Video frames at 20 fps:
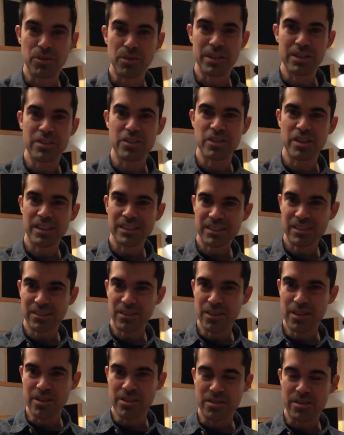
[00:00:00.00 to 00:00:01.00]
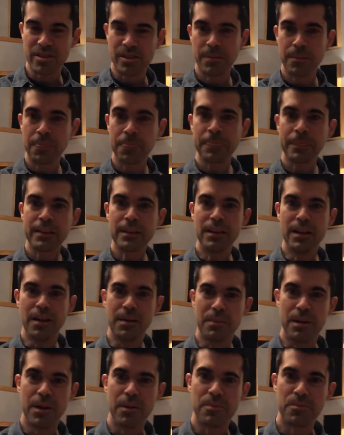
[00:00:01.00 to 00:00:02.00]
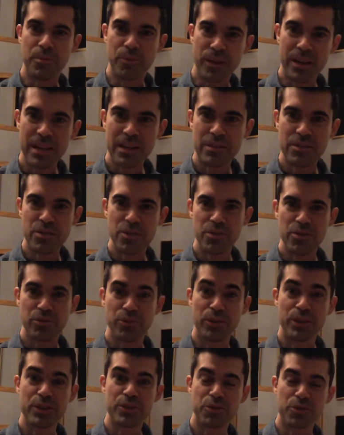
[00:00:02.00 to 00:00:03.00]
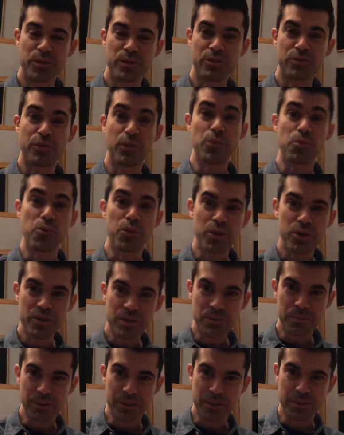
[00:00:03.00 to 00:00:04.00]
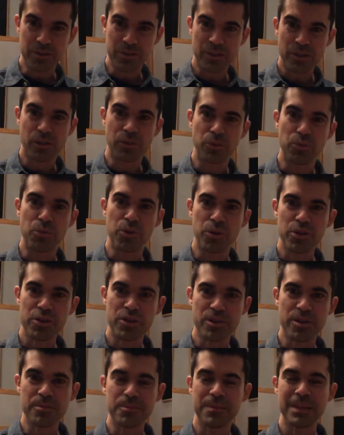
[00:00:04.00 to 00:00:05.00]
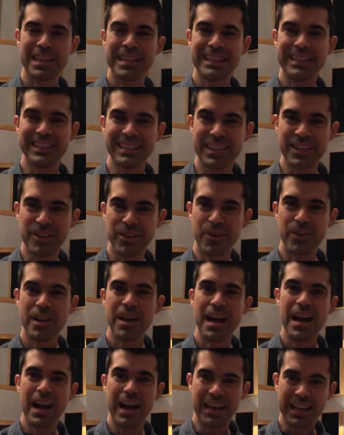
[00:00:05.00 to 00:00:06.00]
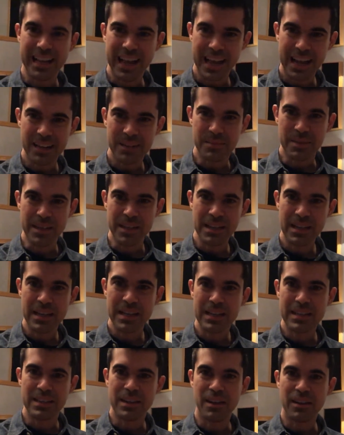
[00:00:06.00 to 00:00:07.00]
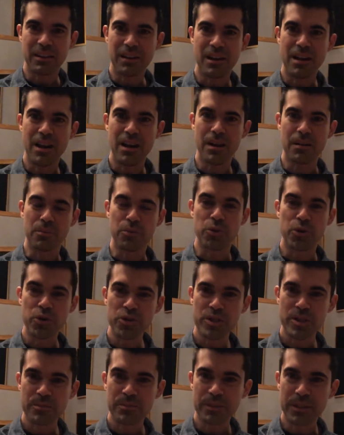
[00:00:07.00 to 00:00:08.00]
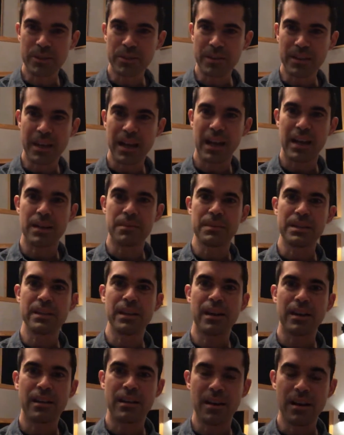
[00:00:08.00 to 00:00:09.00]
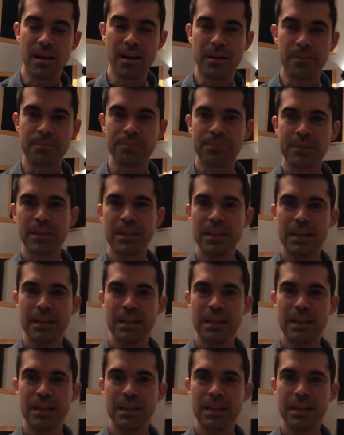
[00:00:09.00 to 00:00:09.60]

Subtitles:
I just launched a brand new resource for worship leaders called worshipleaderacademy.com. worshipleaderacademy.com.